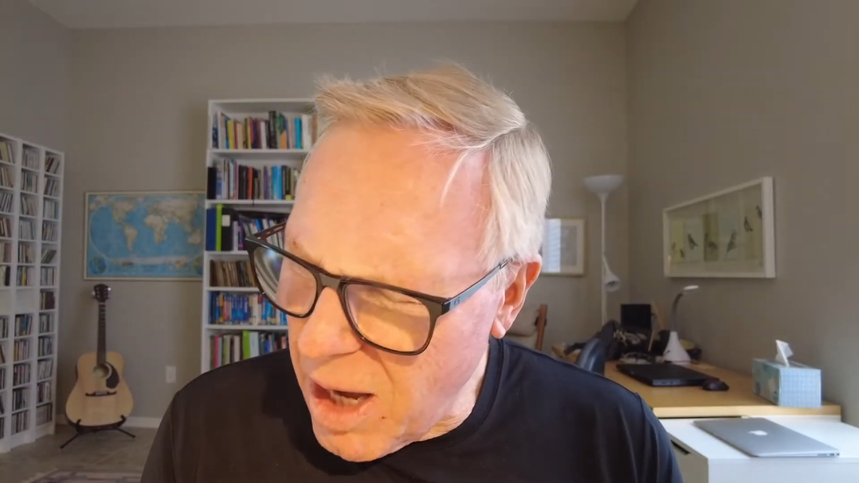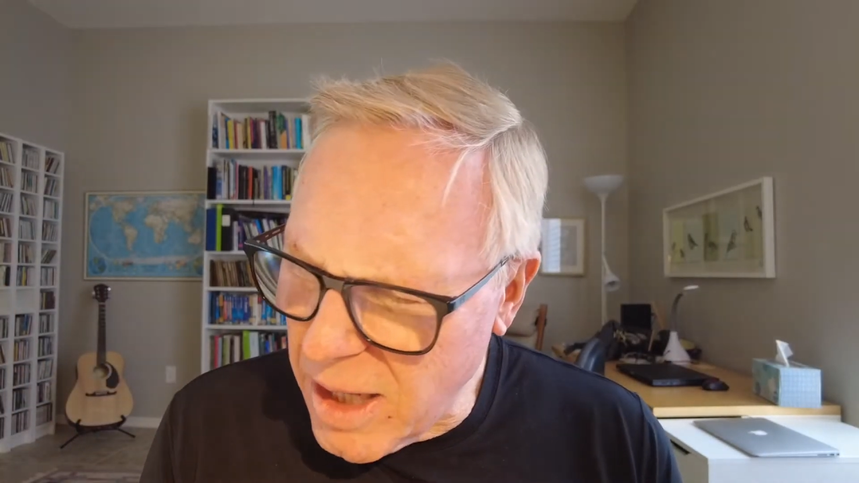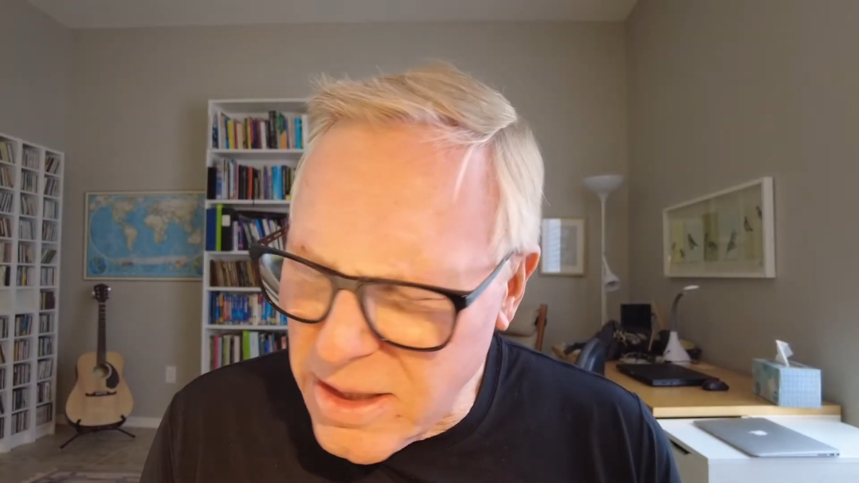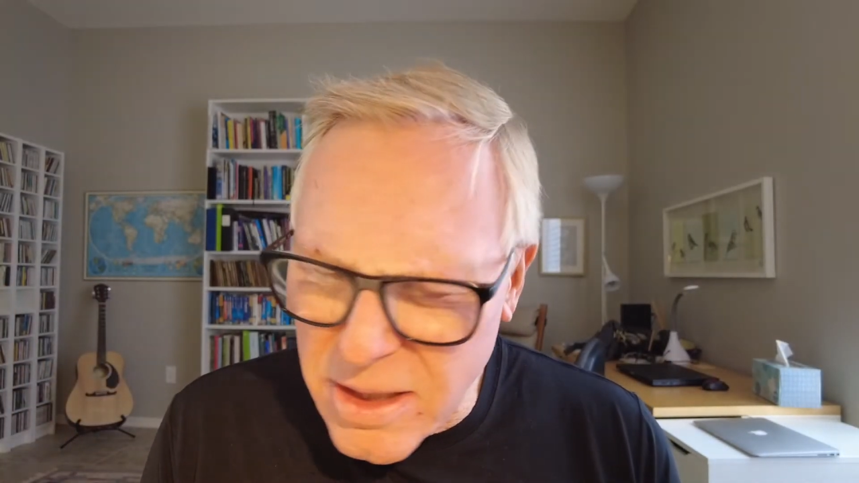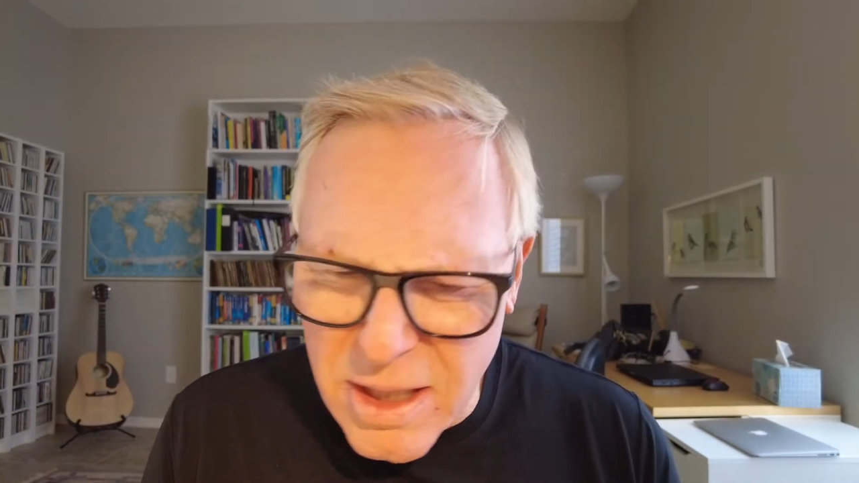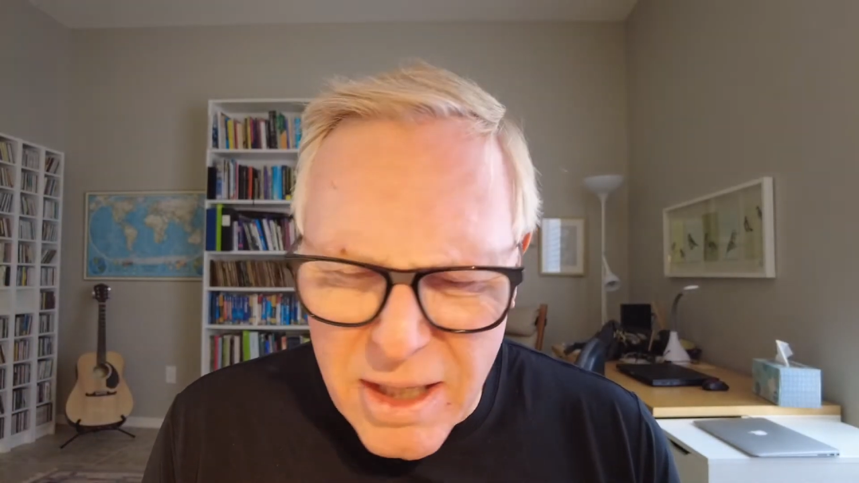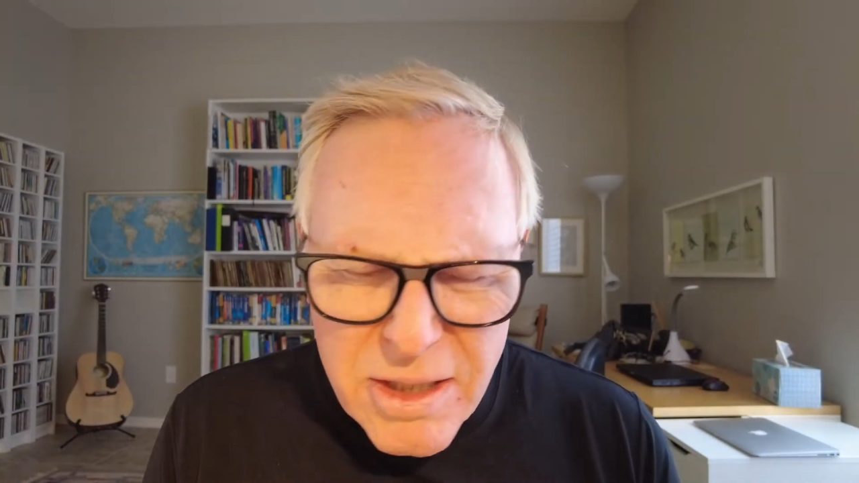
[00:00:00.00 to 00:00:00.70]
it